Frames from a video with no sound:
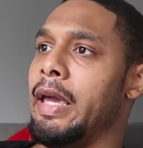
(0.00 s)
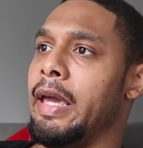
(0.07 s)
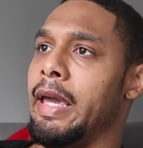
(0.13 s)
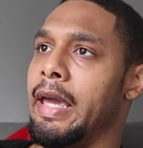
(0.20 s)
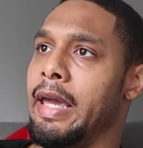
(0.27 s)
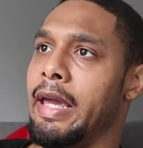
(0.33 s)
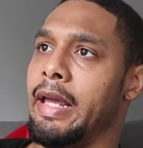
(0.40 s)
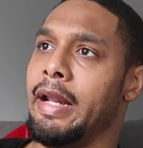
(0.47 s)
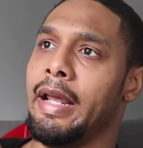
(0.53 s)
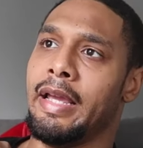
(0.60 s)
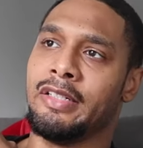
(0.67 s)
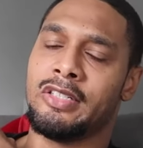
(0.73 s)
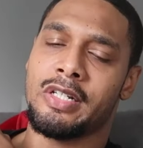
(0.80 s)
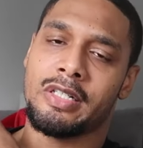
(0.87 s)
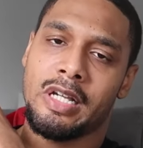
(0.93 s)
And
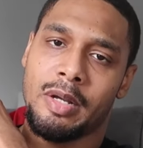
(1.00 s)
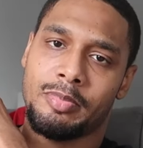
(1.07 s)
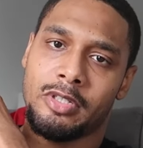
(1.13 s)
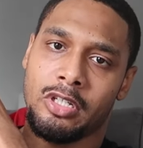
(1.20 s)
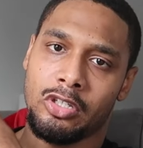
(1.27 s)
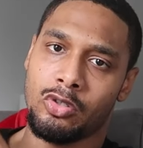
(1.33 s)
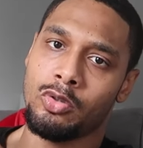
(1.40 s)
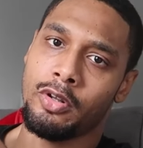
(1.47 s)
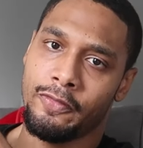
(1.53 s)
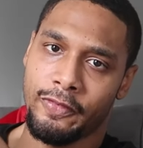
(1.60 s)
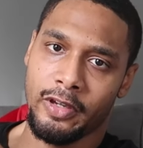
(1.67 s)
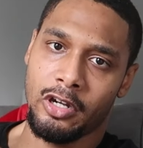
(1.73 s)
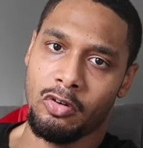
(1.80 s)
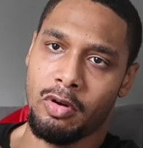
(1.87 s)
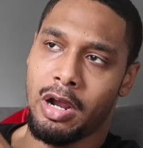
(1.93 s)
it's just up to you to
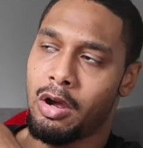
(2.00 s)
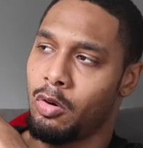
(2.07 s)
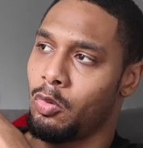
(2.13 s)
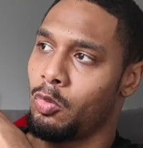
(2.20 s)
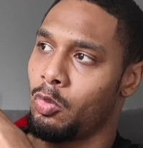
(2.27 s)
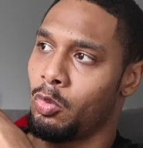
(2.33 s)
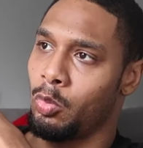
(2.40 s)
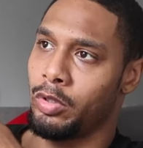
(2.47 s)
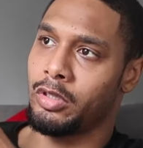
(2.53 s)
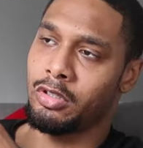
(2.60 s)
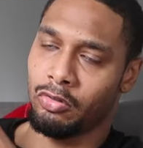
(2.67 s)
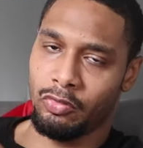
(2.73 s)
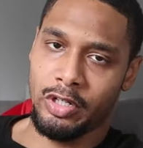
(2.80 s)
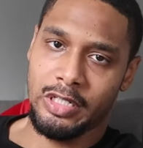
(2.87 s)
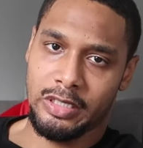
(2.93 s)
figure out what the
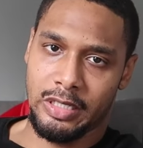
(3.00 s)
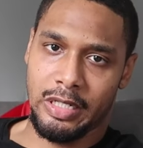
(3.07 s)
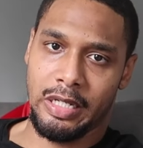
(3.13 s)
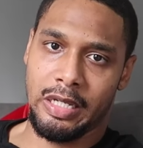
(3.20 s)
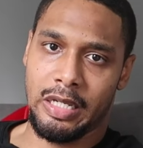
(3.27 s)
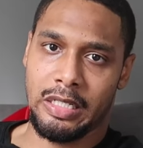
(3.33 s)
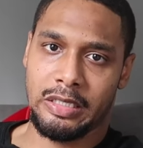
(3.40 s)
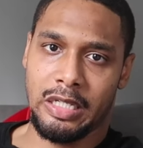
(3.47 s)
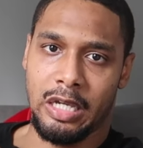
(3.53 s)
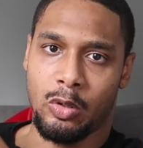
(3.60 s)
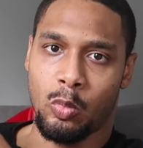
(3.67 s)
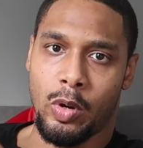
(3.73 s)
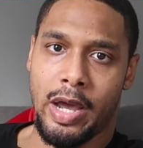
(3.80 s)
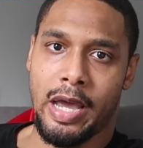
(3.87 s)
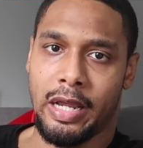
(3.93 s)
reason is
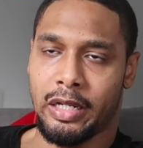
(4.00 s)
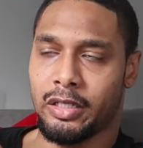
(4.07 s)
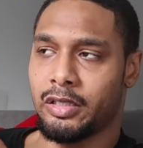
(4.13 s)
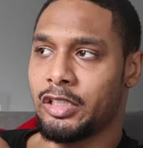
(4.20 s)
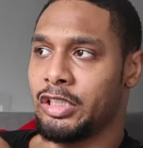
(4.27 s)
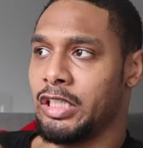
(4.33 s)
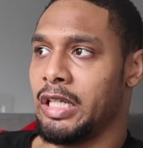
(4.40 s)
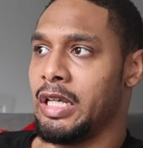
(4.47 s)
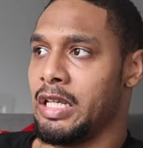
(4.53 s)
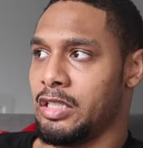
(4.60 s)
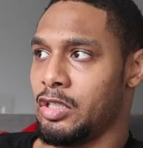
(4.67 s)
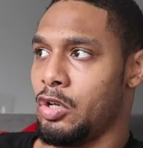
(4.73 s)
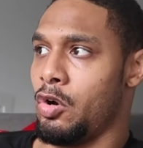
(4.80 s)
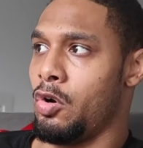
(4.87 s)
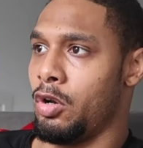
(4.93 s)
and why shit is
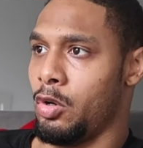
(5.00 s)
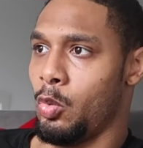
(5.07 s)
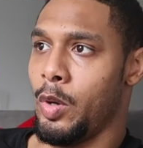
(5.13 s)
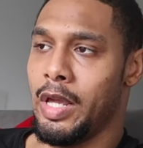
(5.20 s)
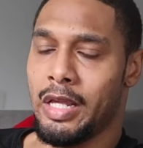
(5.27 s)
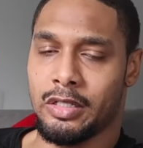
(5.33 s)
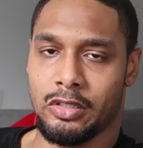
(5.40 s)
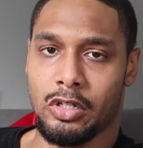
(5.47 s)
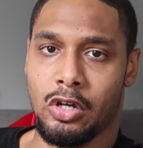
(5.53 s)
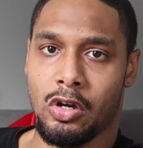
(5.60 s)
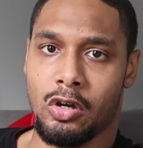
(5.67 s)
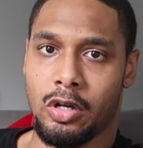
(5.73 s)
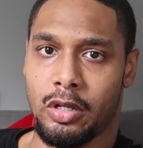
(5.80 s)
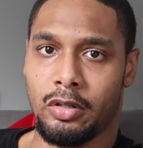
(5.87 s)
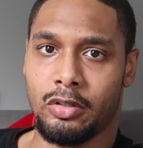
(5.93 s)
going the way it's
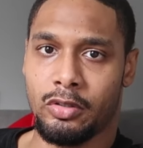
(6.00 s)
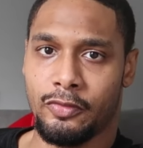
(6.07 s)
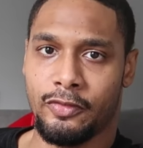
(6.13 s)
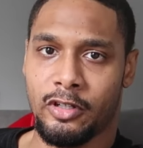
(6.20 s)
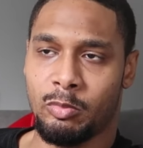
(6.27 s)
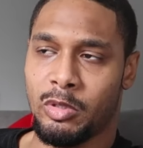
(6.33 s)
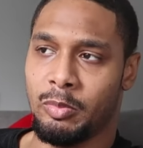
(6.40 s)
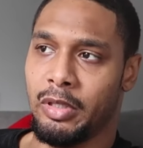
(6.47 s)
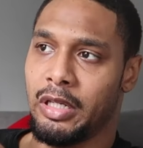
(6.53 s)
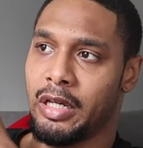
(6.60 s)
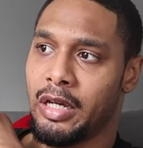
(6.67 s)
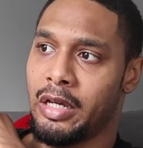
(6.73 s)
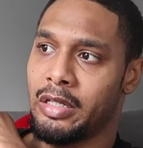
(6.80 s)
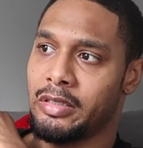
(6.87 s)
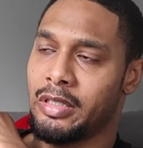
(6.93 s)
going. You feel me?
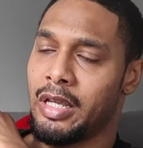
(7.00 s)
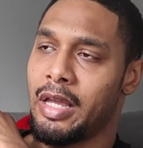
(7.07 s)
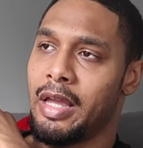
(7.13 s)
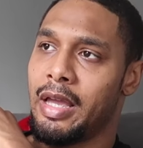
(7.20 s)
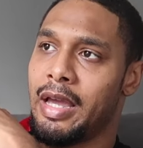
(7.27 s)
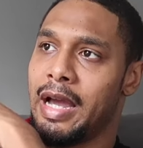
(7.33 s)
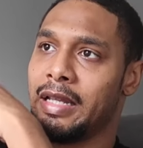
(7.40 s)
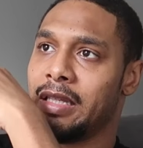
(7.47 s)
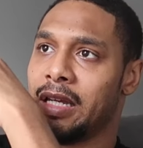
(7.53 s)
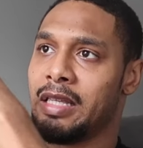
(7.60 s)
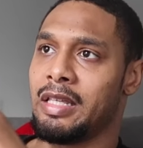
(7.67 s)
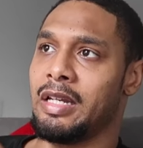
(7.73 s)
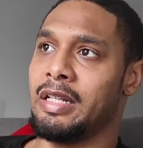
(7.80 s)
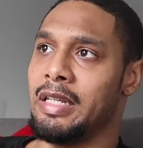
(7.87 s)
Because at the end of the